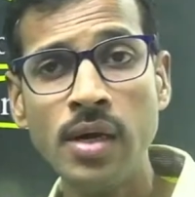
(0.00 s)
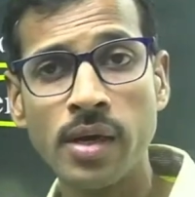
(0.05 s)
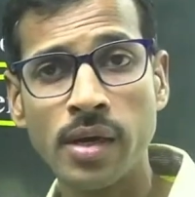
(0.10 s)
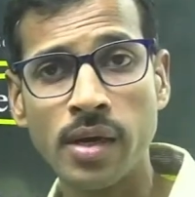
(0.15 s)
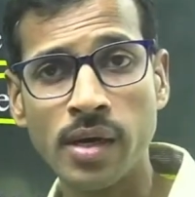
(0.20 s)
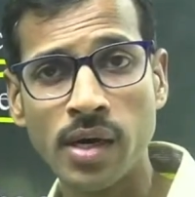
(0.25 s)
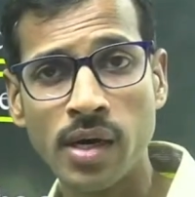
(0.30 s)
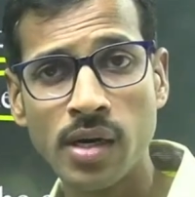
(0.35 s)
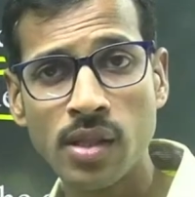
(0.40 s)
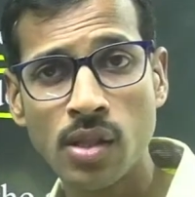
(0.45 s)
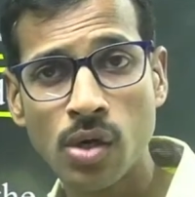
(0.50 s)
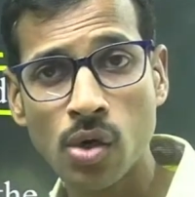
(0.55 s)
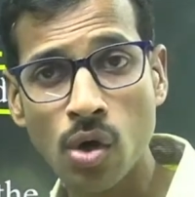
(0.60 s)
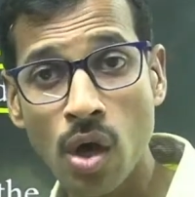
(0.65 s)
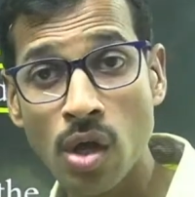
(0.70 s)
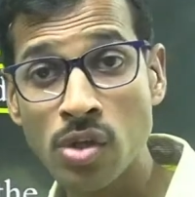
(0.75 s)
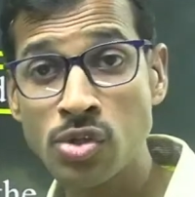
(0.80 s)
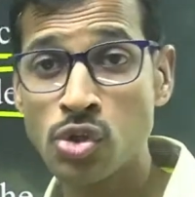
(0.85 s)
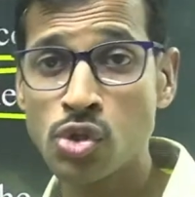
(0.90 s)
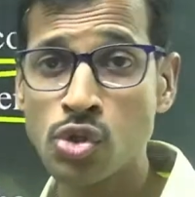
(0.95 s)
regarding the
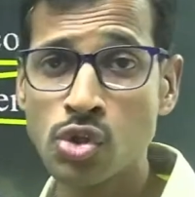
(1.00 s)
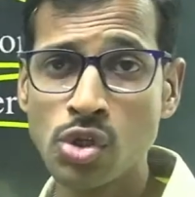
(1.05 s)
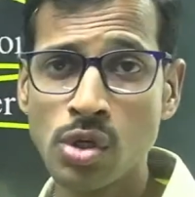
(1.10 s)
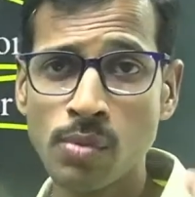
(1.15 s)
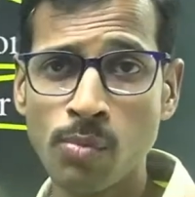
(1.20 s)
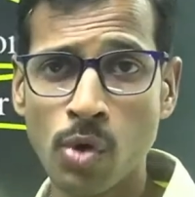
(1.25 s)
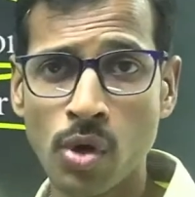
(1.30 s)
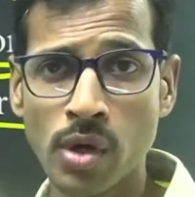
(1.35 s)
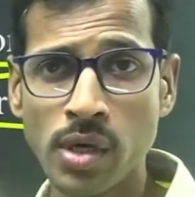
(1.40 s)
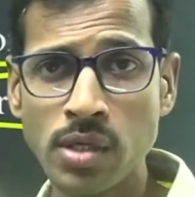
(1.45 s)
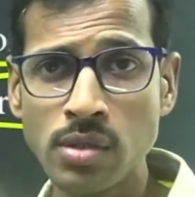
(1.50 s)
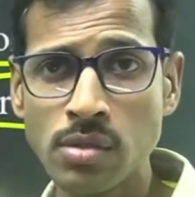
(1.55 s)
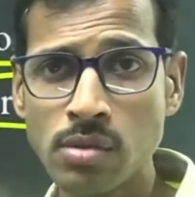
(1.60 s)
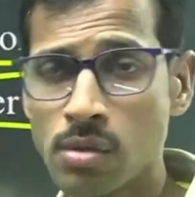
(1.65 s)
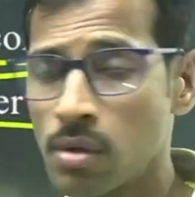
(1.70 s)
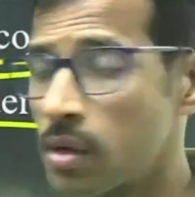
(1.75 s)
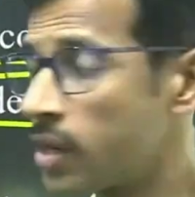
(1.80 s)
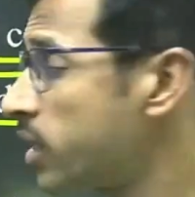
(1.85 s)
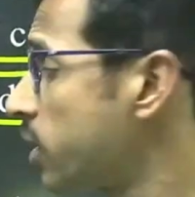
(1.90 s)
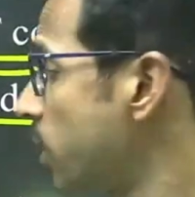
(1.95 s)
constitutional bodies,
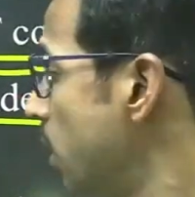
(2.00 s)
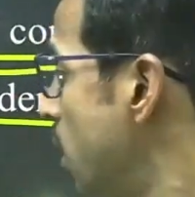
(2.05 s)
right?